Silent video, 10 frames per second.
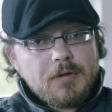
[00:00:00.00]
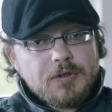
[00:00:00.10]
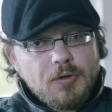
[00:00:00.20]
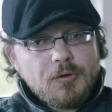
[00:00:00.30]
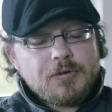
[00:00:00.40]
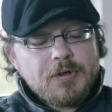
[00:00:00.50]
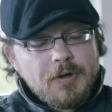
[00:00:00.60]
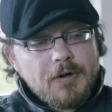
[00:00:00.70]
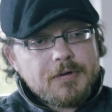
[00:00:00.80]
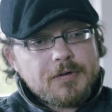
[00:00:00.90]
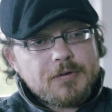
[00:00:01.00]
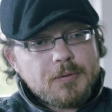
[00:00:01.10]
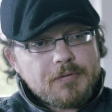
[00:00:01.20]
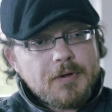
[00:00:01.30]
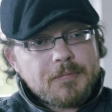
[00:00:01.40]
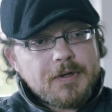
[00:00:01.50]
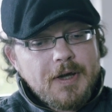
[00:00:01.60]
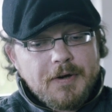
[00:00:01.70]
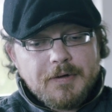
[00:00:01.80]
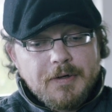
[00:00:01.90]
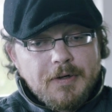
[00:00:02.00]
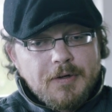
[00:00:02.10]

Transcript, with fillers: yours and others who have come together,